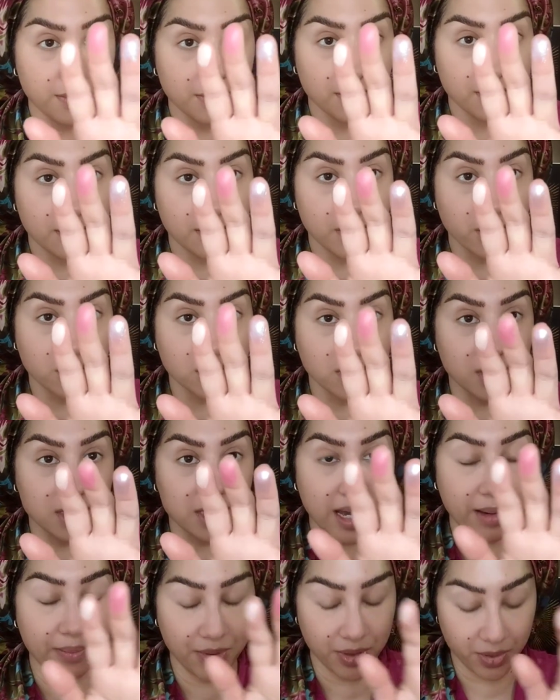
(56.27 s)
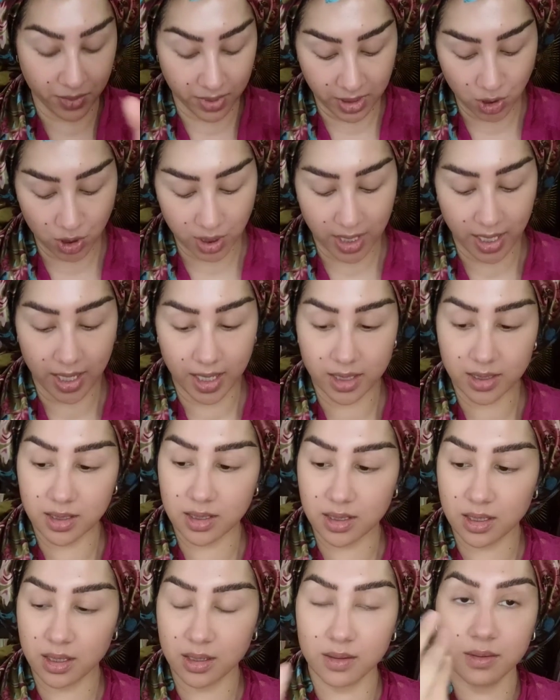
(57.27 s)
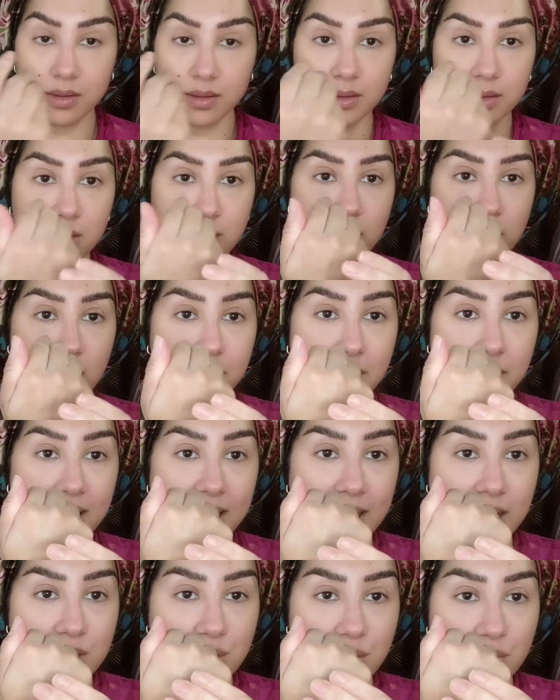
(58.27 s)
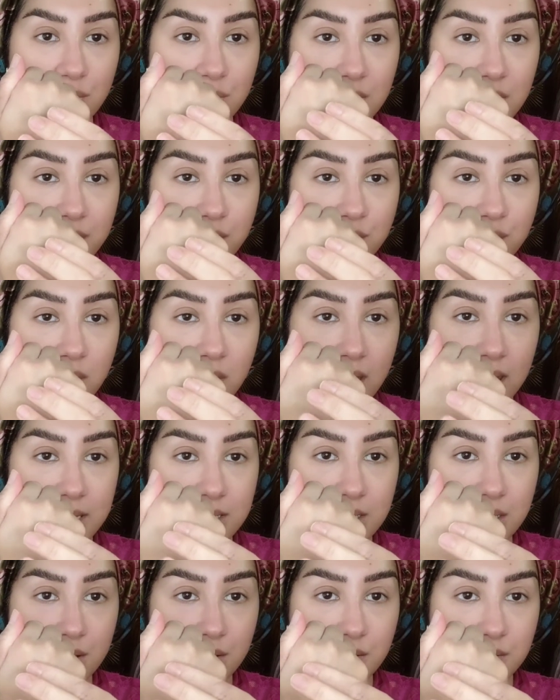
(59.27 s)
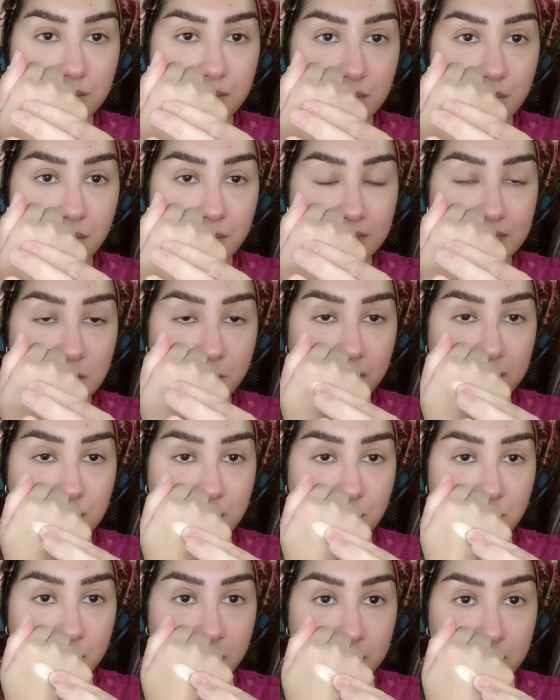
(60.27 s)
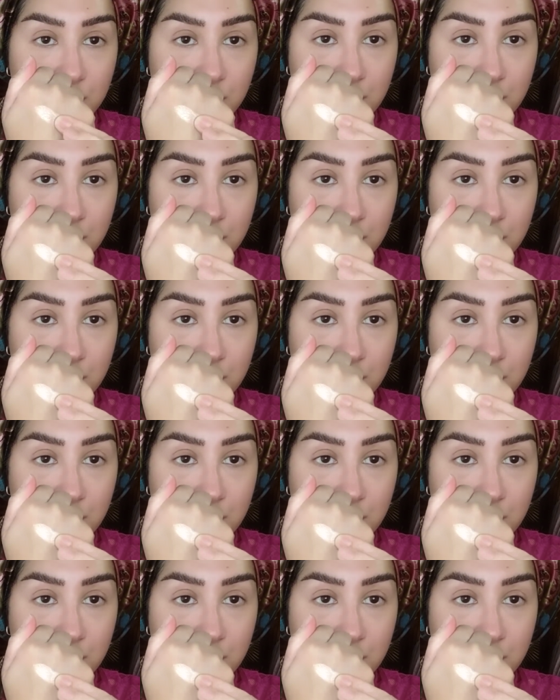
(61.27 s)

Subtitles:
There's the top 3 shades, and my hands are really dry, so don't expect too much.